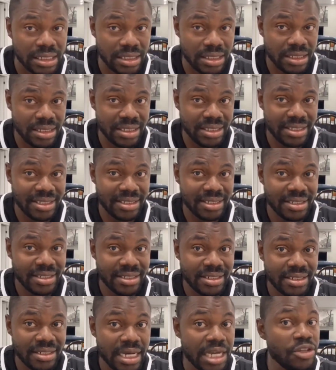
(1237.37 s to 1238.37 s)
And
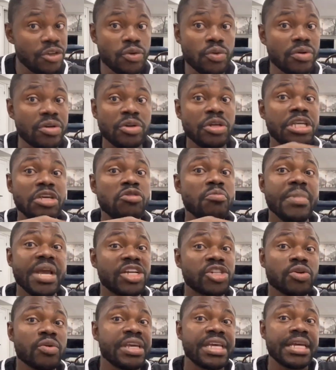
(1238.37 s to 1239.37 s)
you make sure he gets all
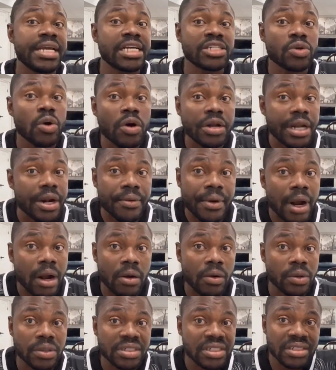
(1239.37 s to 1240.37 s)
the record from
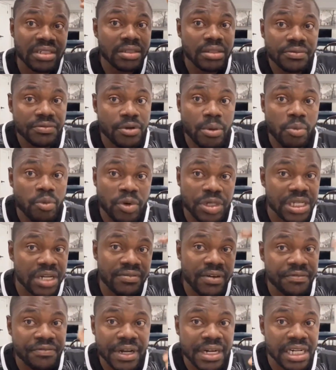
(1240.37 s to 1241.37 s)
whichever financial
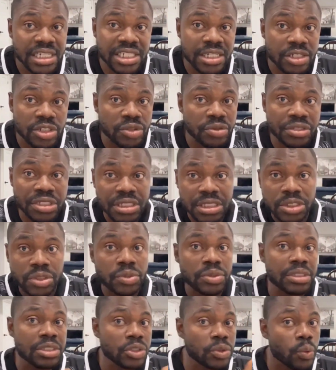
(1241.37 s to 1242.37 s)
institution he's using to wire the
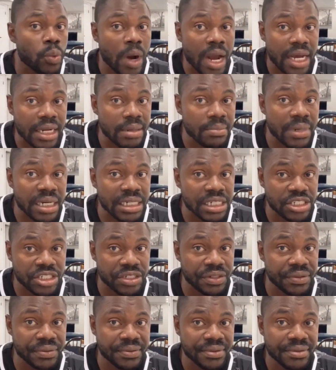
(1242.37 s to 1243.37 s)
money to you
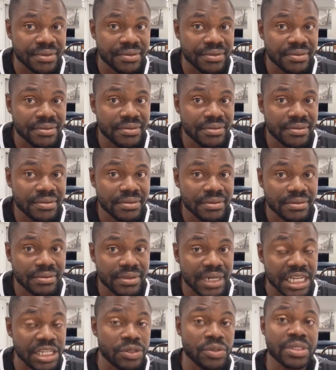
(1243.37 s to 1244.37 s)
and use that as
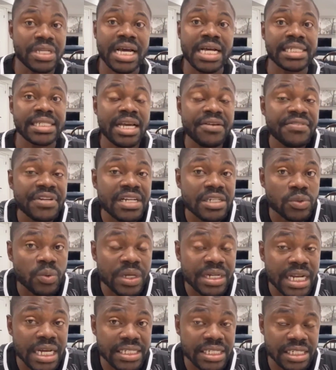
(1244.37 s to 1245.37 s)
evidence when necessary.
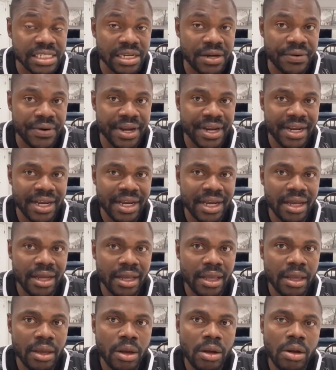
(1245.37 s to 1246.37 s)
Of course,
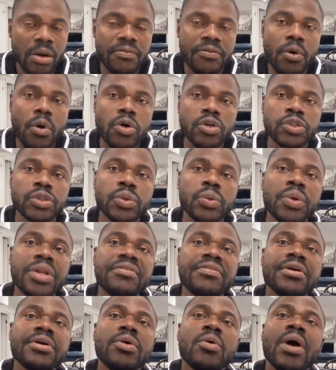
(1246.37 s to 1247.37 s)
you could even go an extra
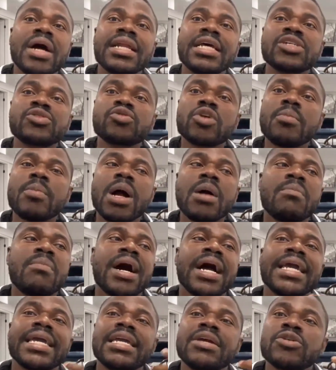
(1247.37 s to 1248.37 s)
mile by also
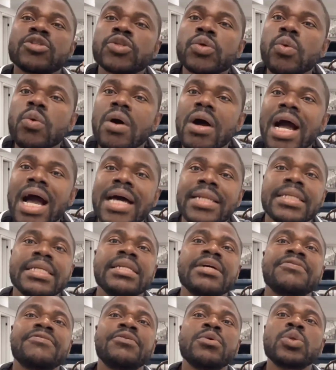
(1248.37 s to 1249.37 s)
adding a photo
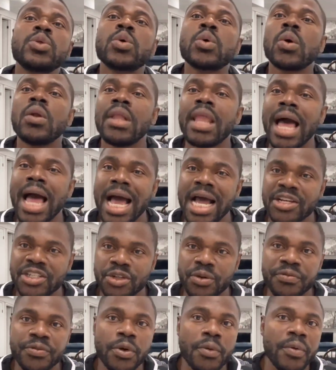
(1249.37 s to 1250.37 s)
collage of your
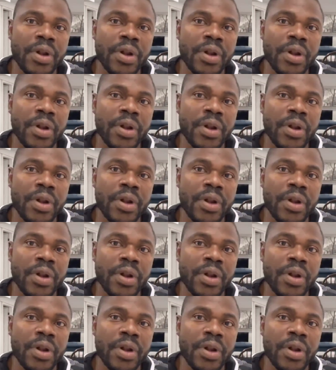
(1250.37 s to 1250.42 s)
relationship.